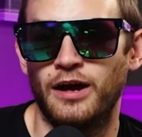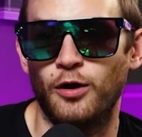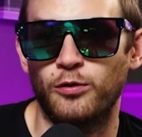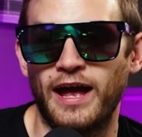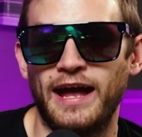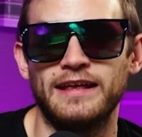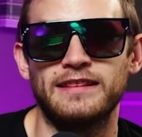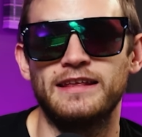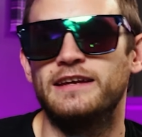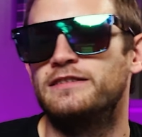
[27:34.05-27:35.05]
Okay,
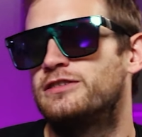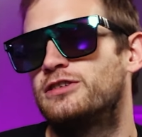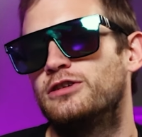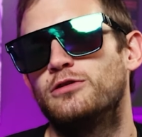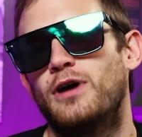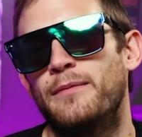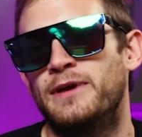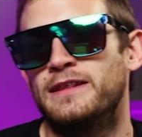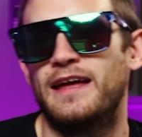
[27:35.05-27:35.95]
these two, I mean,